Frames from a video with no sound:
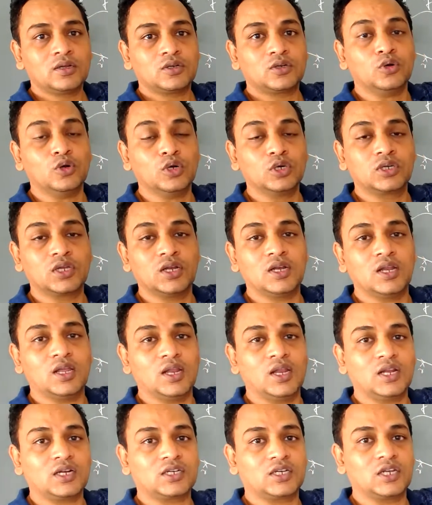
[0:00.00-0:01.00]
total
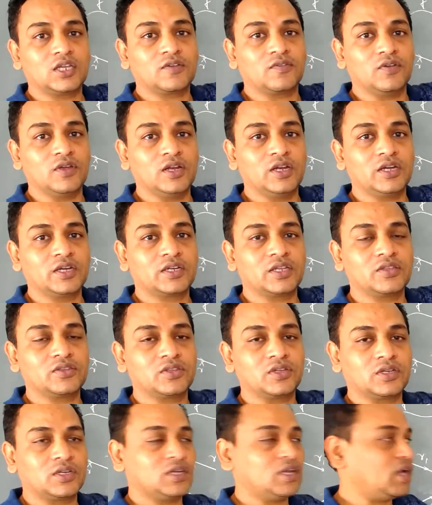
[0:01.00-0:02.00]
electric field
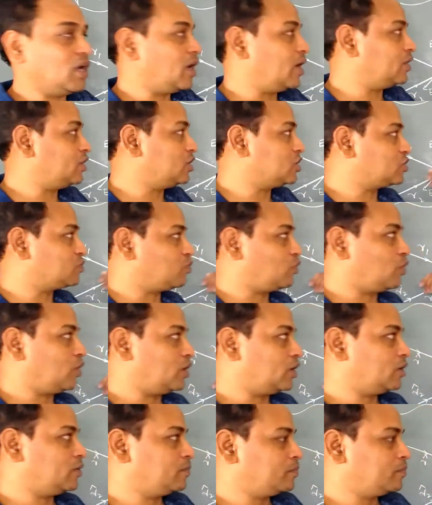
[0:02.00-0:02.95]
intensity at this point.